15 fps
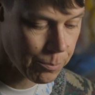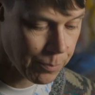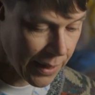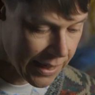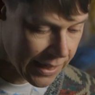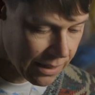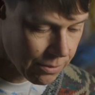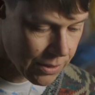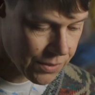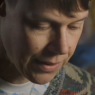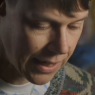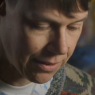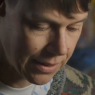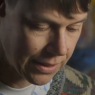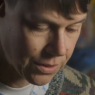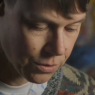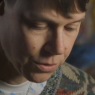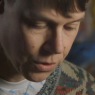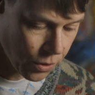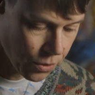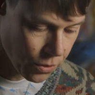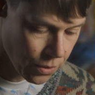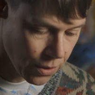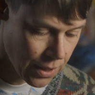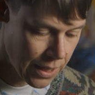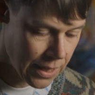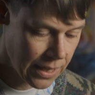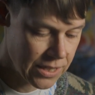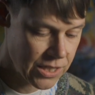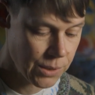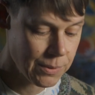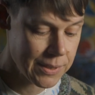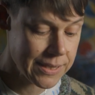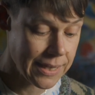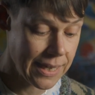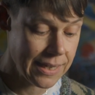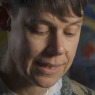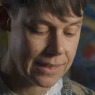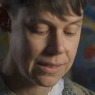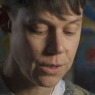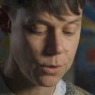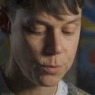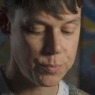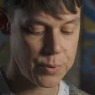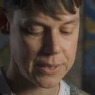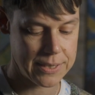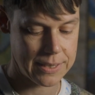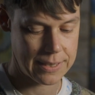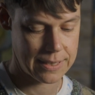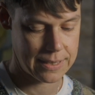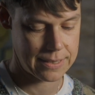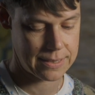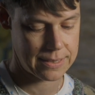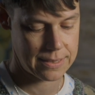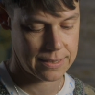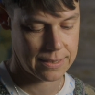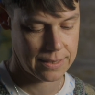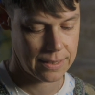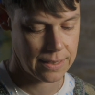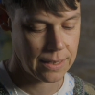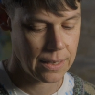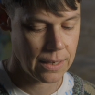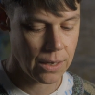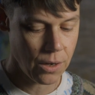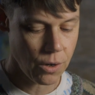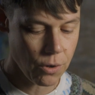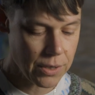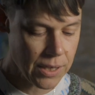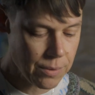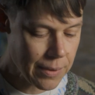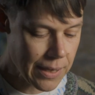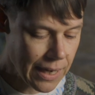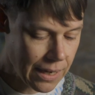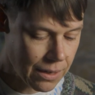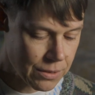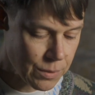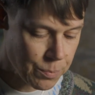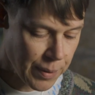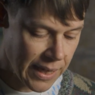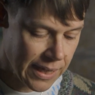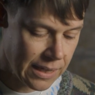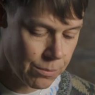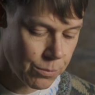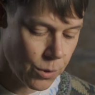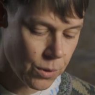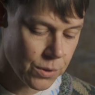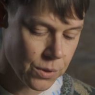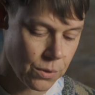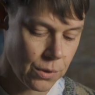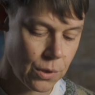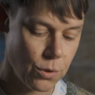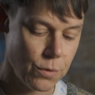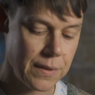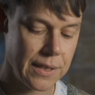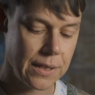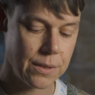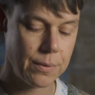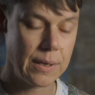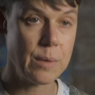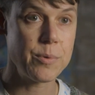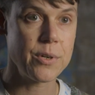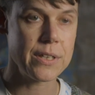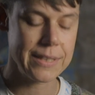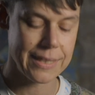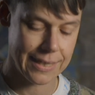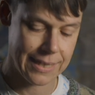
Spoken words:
Peggy was raring to go and she was taking no prisoners. On her way out, Peggy walked all over the queerbird